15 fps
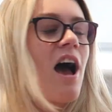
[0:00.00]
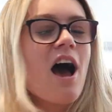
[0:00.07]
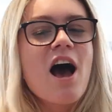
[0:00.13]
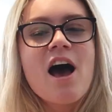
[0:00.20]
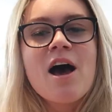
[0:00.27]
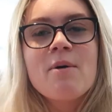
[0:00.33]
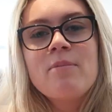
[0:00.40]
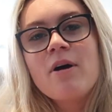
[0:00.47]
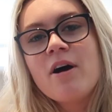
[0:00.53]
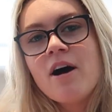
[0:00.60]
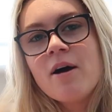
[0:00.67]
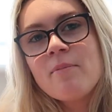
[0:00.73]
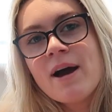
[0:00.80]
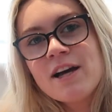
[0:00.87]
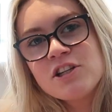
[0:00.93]
But
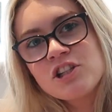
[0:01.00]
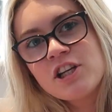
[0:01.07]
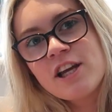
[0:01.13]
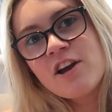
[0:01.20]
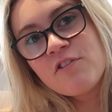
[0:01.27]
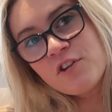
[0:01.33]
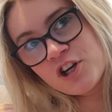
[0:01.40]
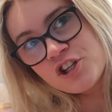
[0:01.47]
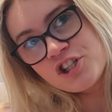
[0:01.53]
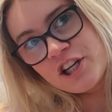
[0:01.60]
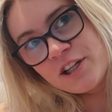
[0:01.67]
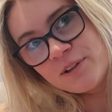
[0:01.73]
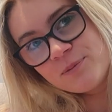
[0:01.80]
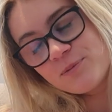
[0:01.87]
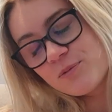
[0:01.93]
I'm actually a
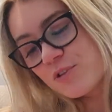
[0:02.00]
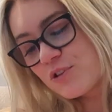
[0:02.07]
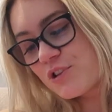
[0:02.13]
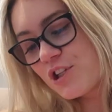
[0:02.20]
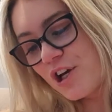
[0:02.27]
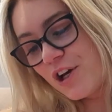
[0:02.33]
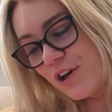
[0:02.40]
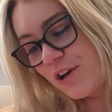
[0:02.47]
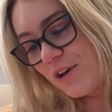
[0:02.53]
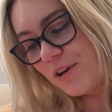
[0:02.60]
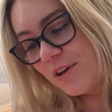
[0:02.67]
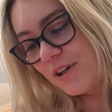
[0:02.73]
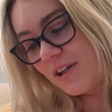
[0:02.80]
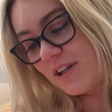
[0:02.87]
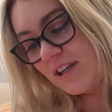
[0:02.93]
virgin. So
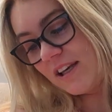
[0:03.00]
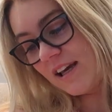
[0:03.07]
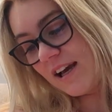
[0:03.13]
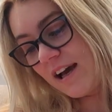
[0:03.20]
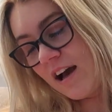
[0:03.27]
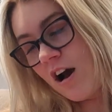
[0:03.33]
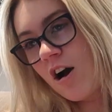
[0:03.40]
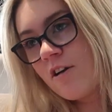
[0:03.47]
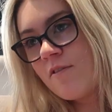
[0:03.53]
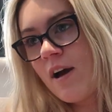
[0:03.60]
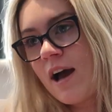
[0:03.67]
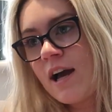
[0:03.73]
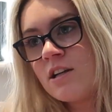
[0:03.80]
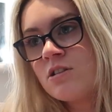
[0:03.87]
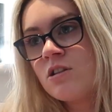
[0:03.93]
yeah, I've
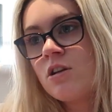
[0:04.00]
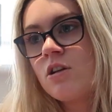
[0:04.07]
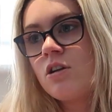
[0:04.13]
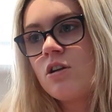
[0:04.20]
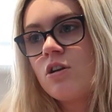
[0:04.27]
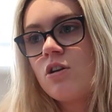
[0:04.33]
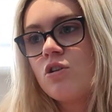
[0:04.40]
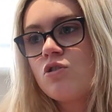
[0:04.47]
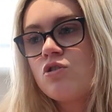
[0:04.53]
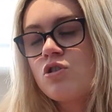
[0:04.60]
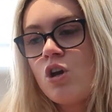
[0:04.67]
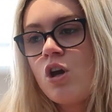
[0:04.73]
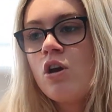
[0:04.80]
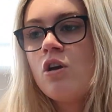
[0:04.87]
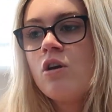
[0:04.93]
had
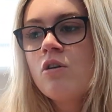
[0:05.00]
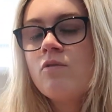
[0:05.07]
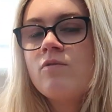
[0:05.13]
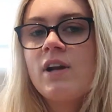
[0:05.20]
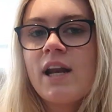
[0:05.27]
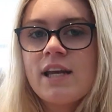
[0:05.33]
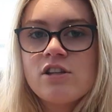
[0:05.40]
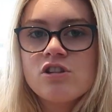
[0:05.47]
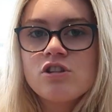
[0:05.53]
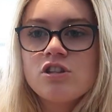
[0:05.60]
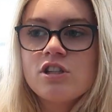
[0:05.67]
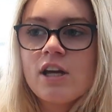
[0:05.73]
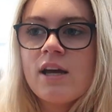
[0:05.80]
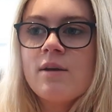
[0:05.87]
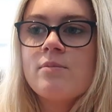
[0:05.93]
2
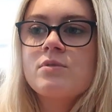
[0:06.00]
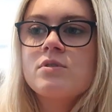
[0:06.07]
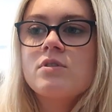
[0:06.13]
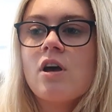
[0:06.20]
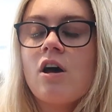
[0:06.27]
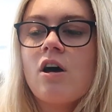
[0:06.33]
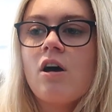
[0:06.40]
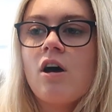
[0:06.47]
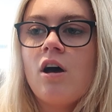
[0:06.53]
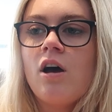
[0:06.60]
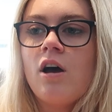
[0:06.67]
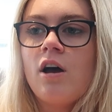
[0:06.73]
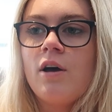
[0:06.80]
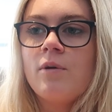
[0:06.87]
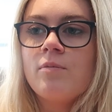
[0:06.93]
relationships.
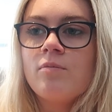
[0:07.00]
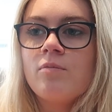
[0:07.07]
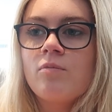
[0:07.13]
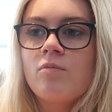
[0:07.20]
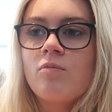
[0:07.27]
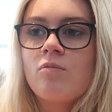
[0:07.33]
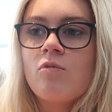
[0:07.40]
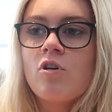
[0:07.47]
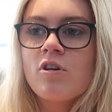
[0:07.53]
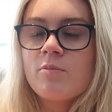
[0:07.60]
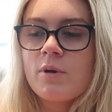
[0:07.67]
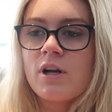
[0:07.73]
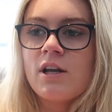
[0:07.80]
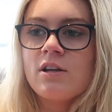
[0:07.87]
One of